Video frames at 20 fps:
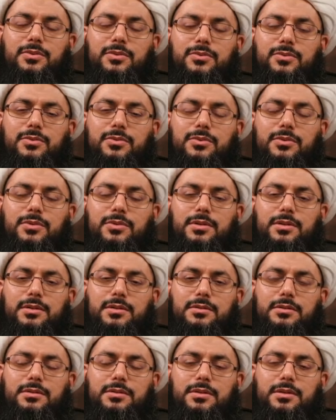based on our
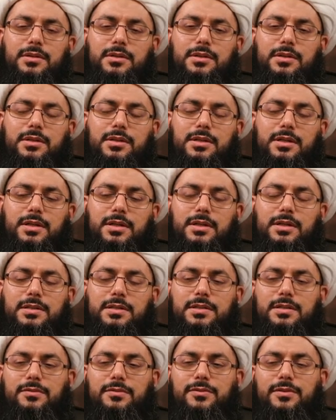own, own
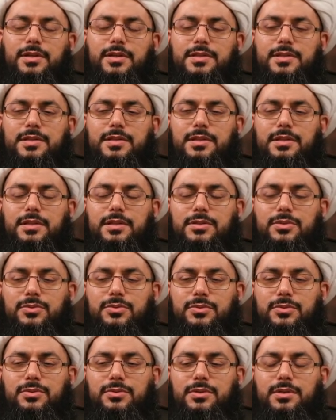uh, biases or
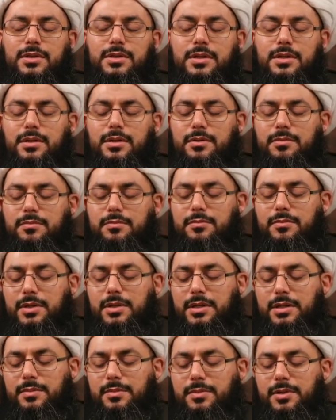our own
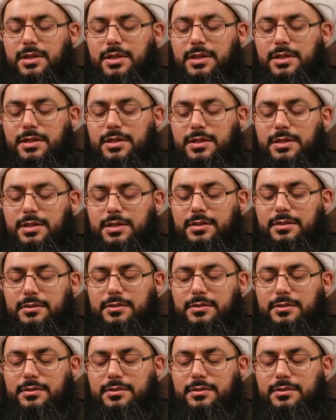principles and morals.